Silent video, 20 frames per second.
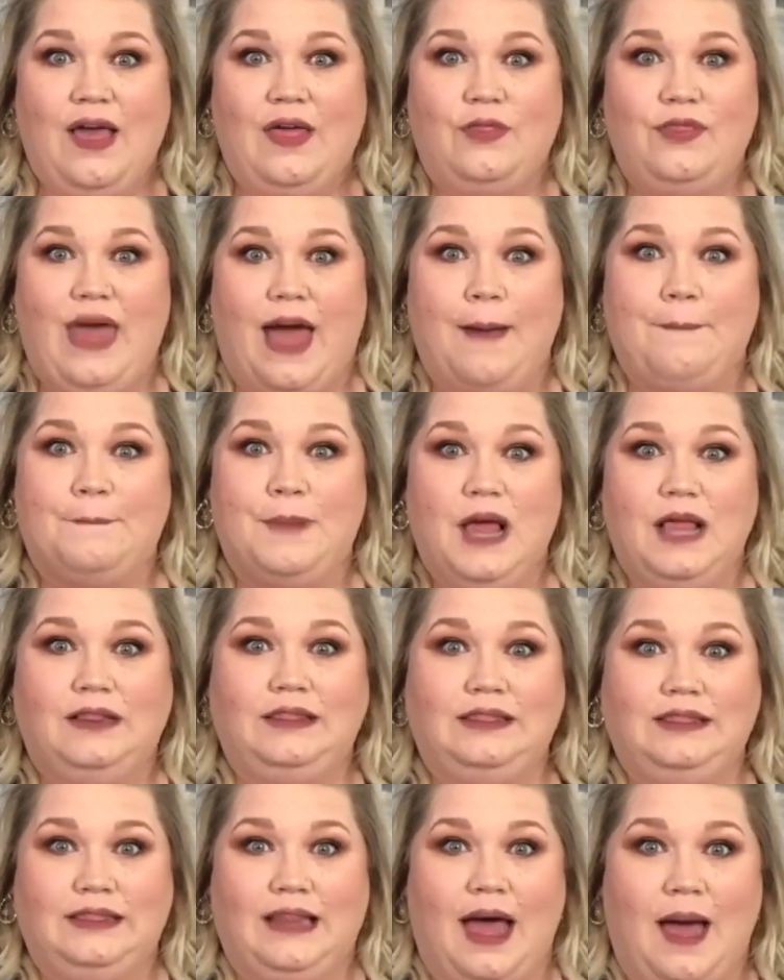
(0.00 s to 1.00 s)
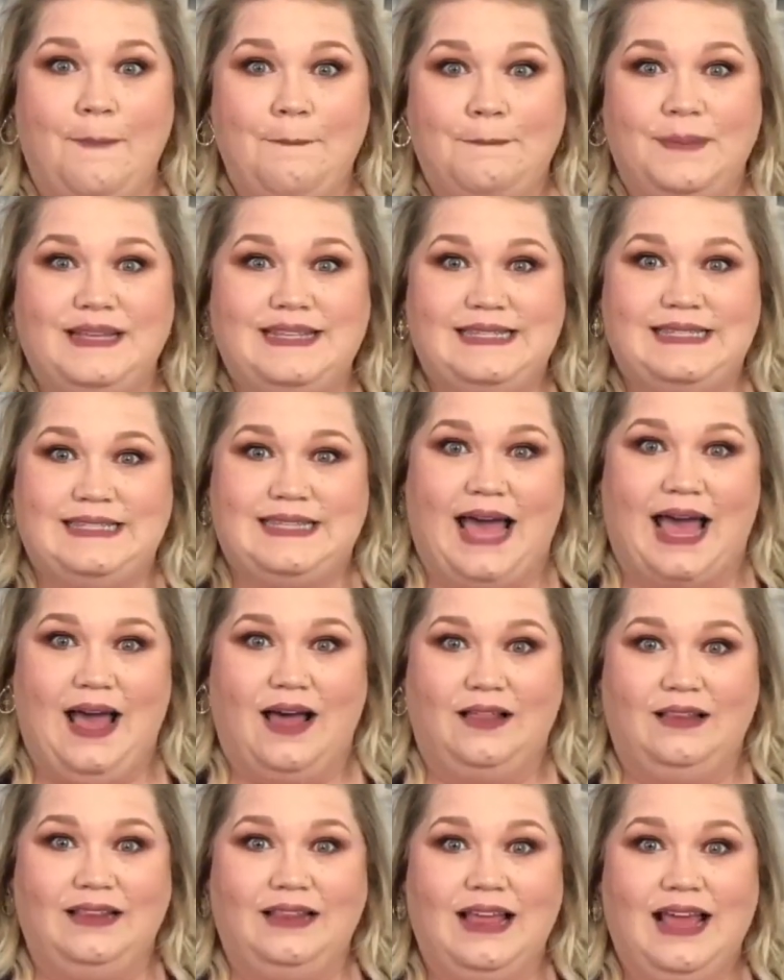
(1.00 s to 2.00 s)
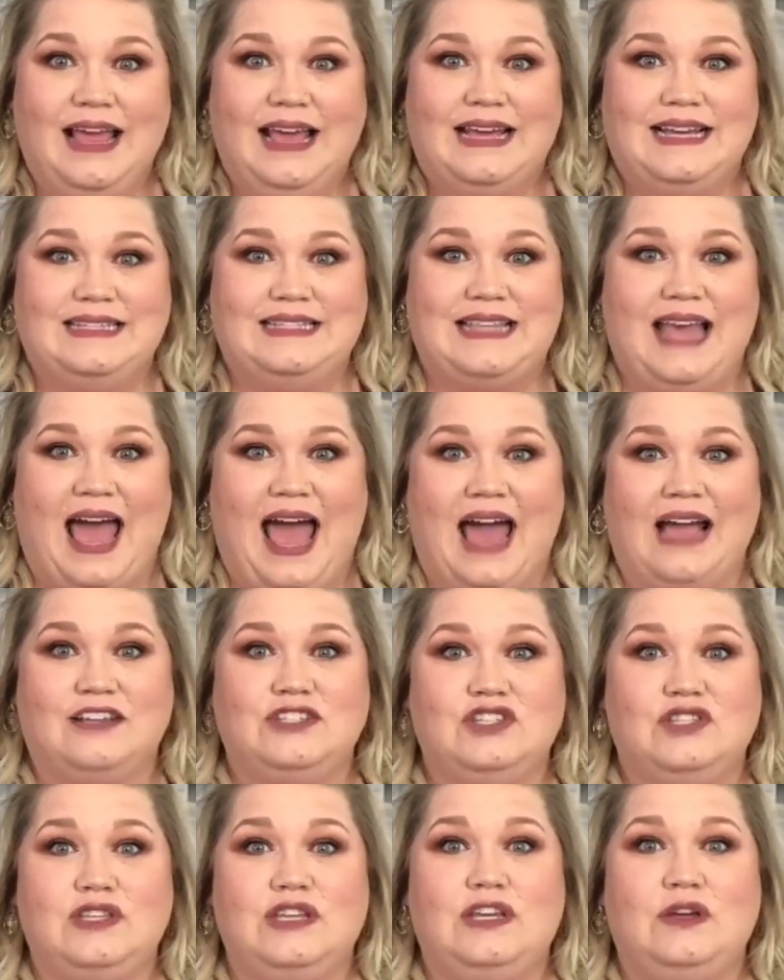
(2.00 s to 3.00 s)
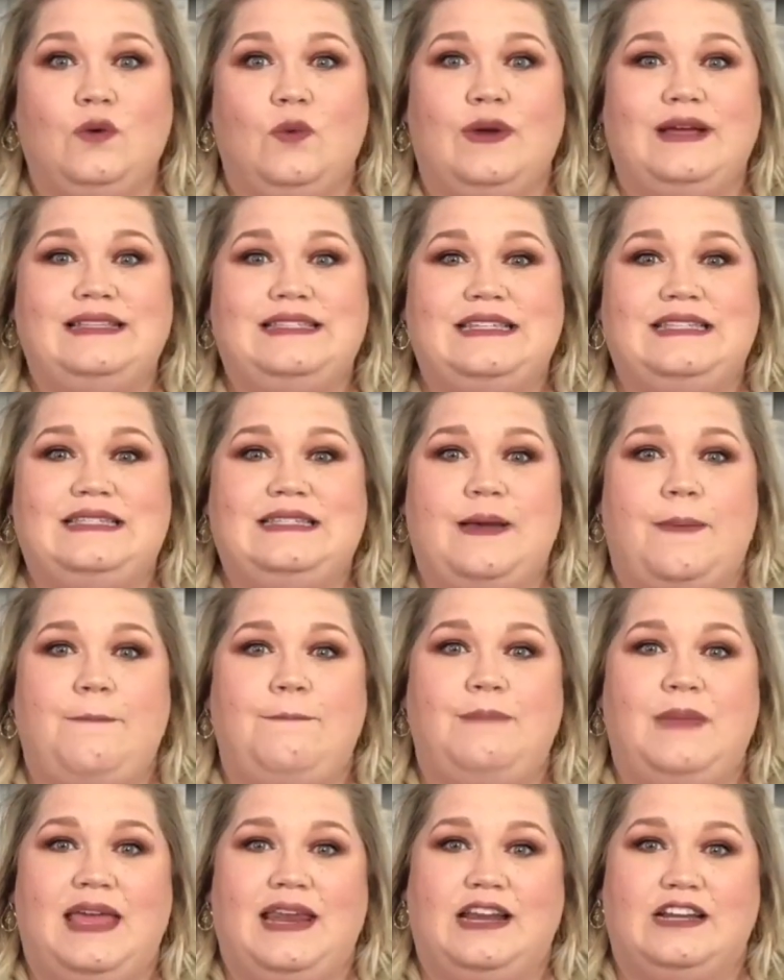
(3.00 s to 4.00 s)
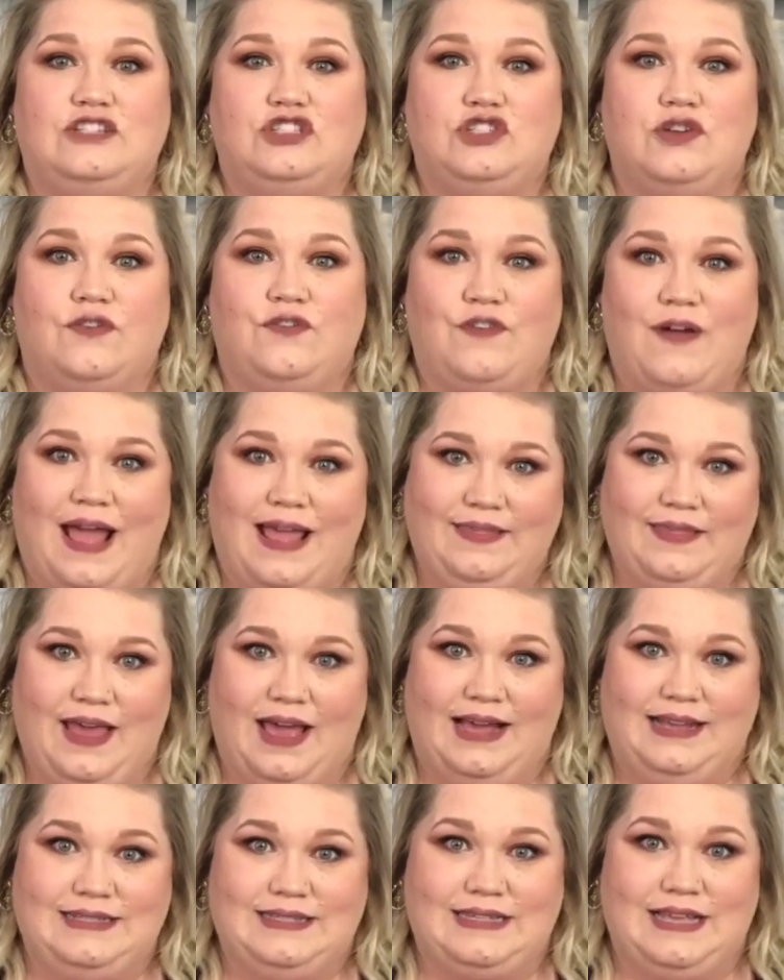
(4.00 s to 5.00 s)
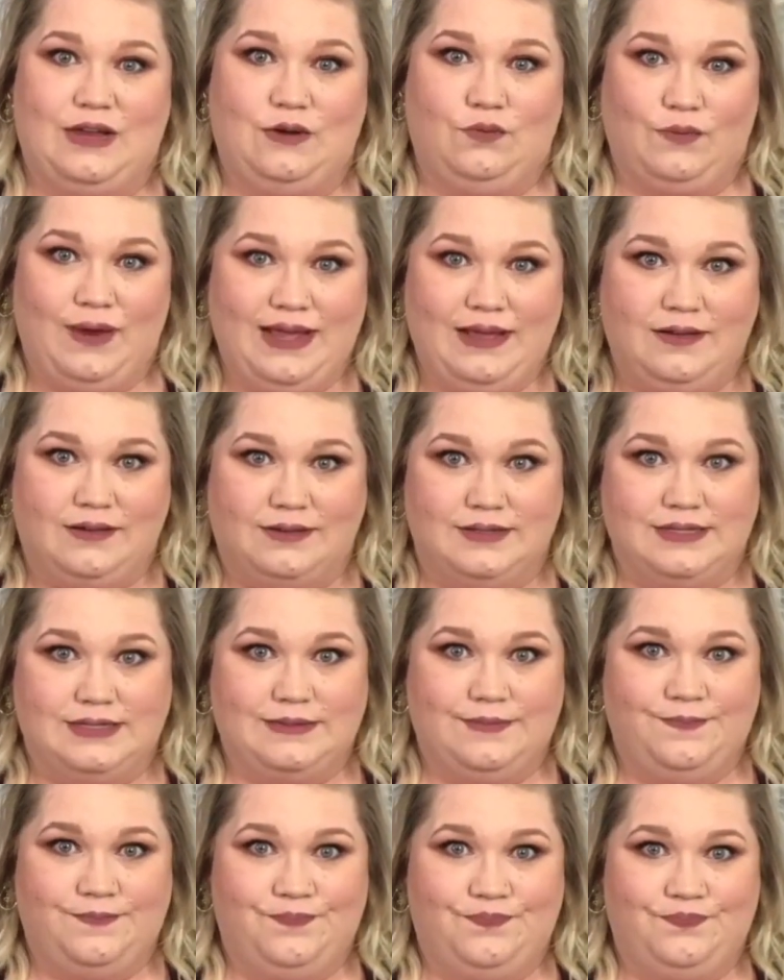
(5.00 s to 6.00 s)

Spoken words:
That plump cell is actually going to diminish fine lines and wrinkles.